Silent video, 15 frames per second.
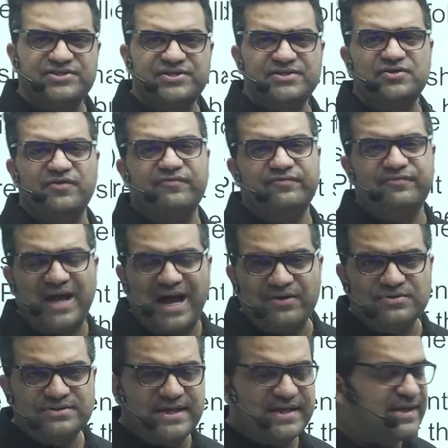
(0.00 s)
of
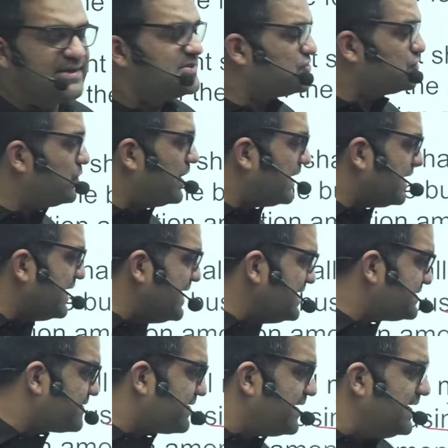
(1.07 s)
nanoseconds to at least
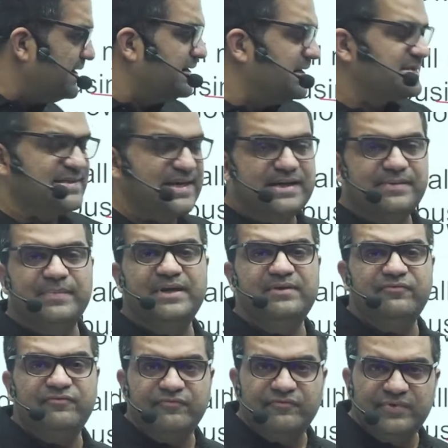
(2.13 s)
read the statement
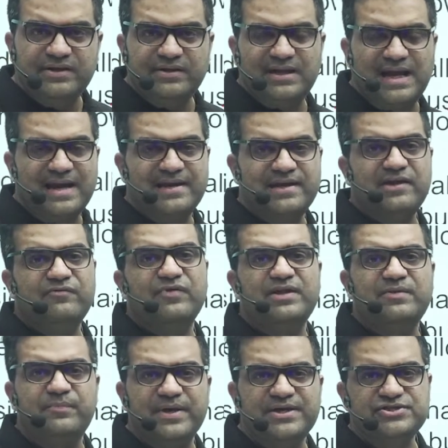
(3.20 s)
with clarity, with
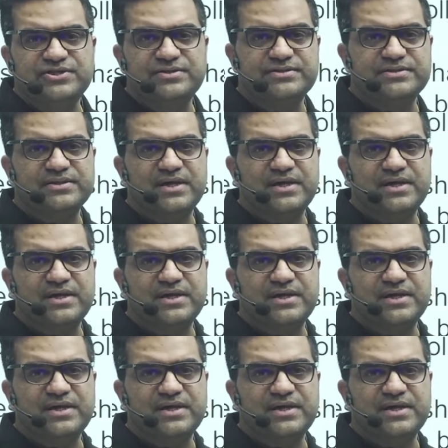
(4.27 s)
patience.